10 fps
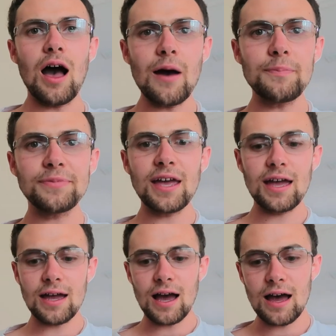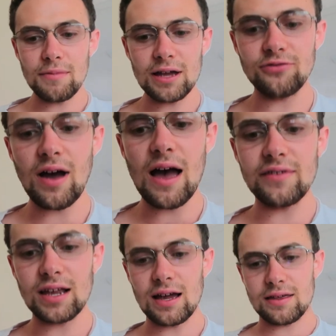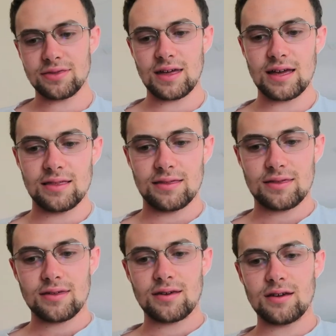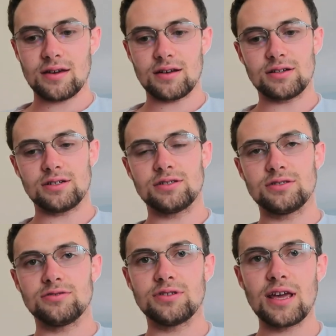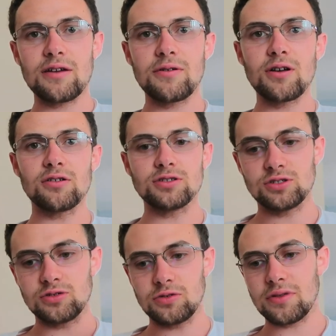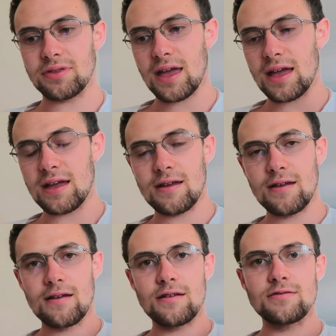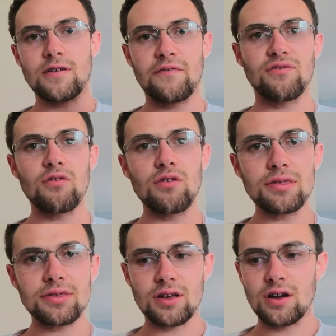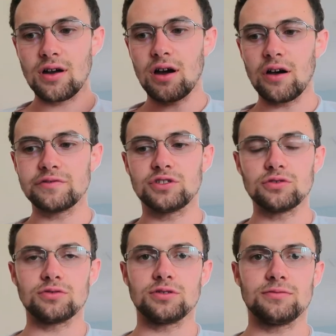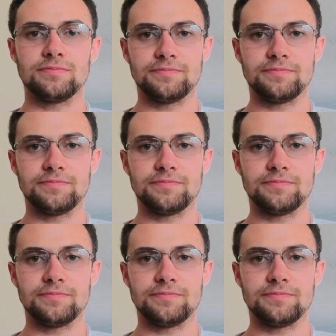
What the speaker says: update on my driving license. Today we are Tuesday, the 4th of June.